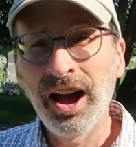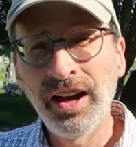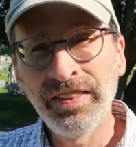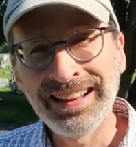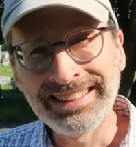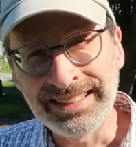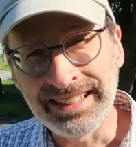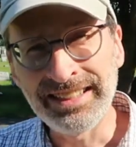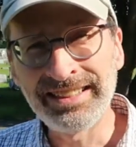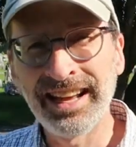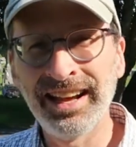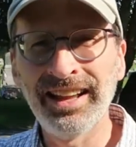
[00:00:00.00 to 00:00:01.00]
that
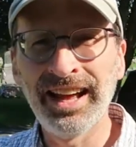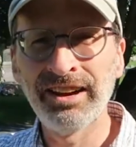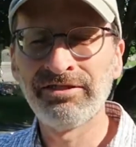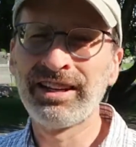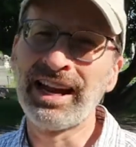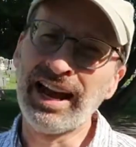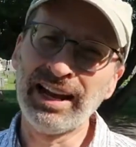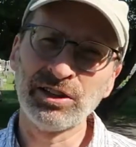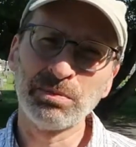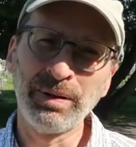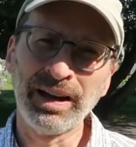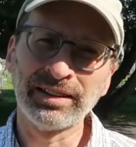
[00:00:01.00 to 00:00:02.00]
detail every
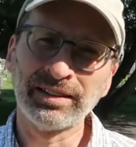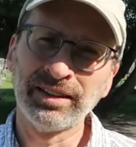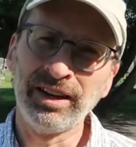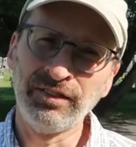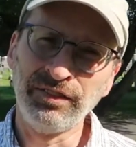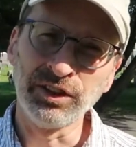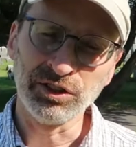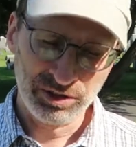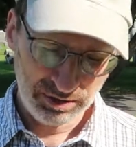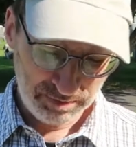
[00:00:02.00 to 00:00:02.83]
aspect of this